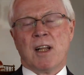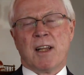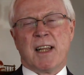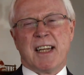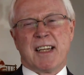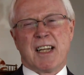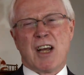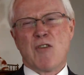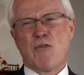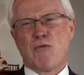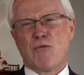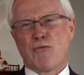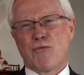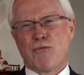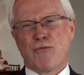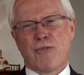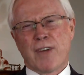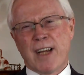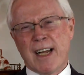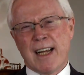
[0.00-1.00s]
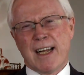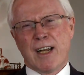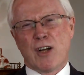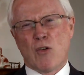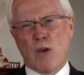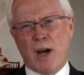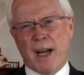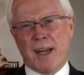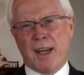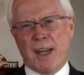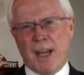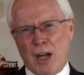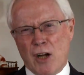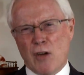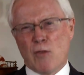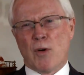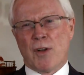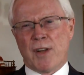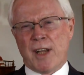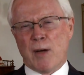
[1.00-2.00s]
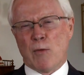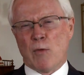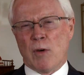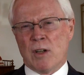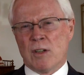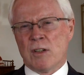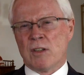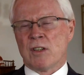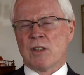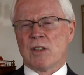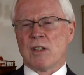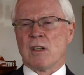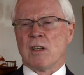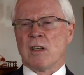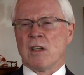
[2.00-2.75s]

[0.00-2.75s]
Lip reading: They don't really quite know what they want.